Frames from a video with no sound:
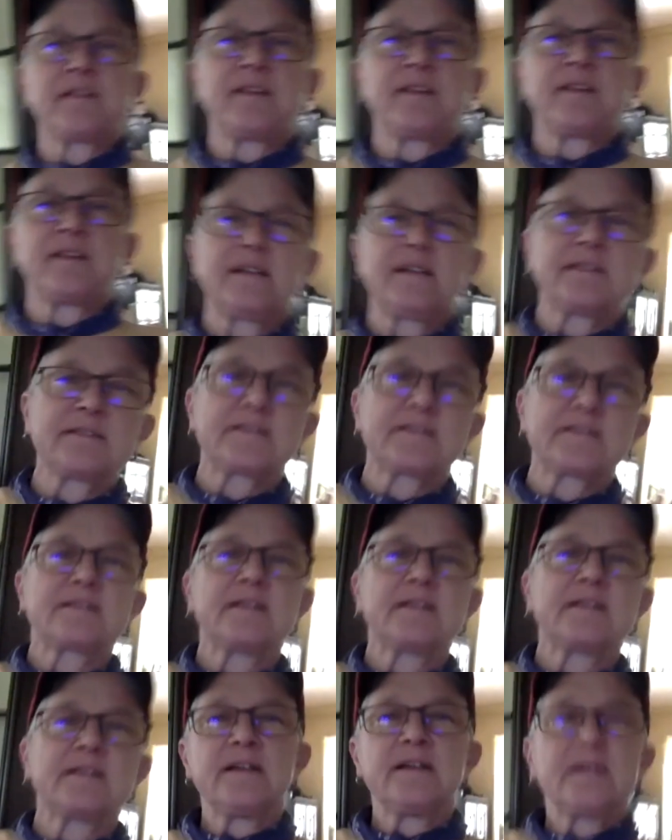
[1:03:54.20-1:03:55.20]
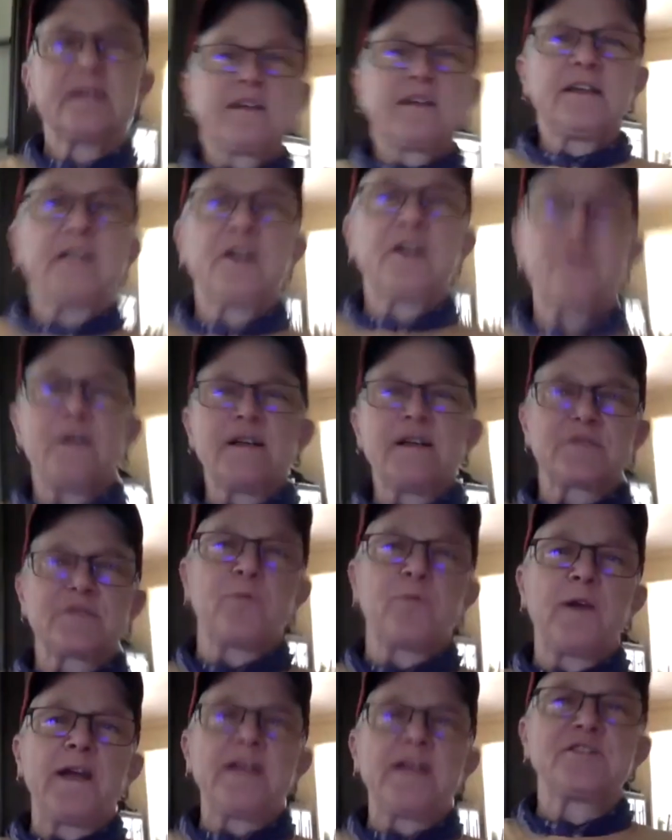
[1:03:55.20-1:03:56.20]
things, you know, as a
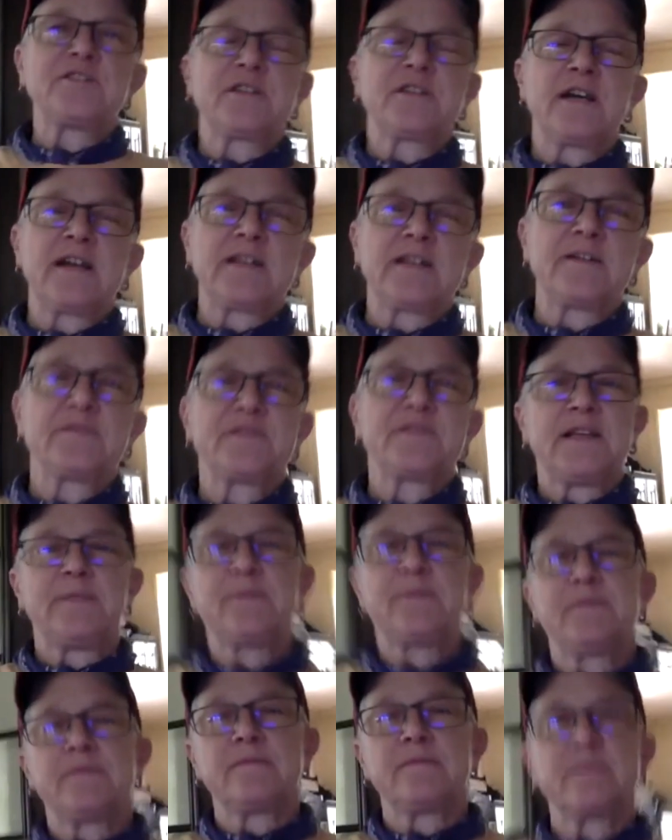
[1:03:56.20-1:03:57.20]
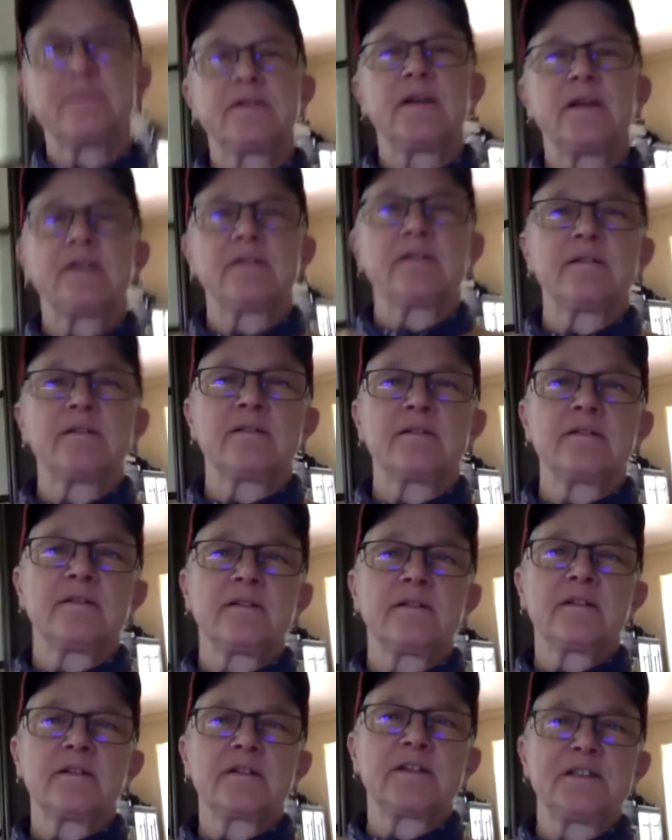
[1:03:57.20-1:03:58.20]
way to kind of seem
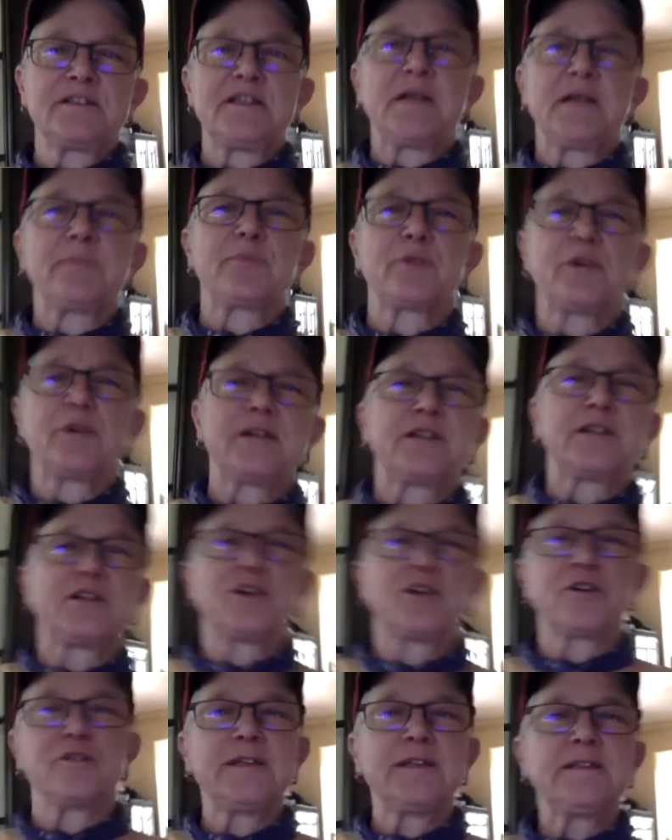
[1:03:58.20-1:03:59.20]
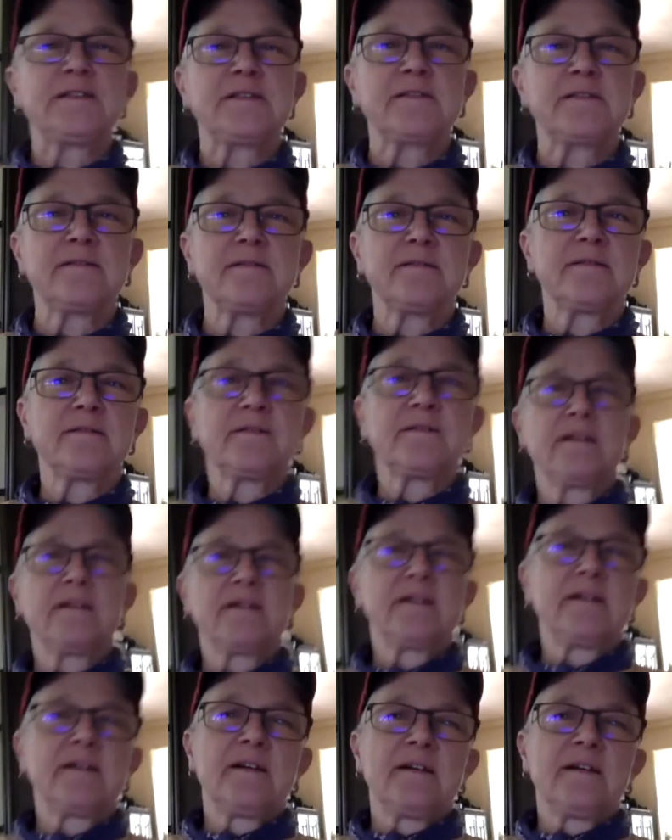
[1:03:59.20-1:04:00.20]
contemporary and current.
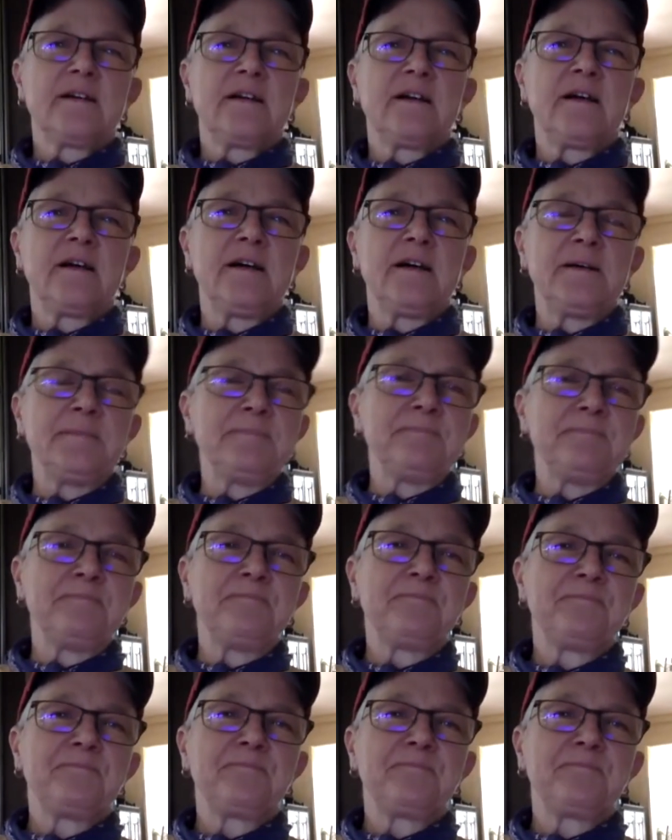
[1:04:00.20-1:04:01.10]
Um,